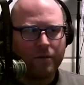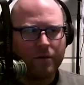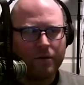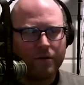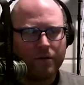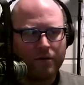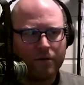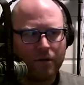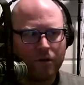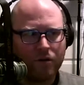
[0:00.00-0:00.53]

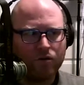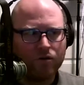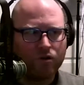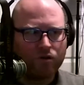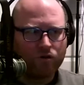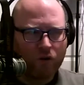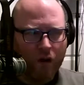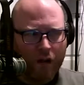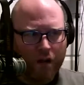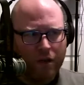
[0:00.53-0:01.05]
and just
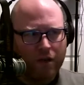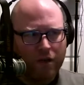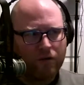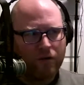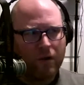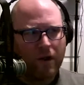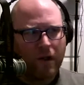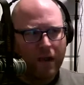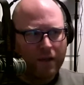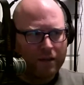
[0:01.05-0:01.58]
trying to
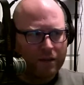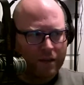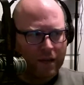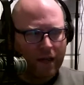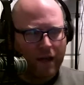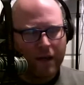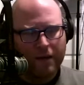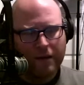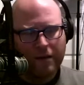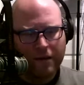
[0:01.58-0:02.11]
create
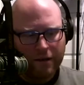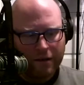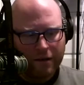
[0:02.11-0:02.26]
that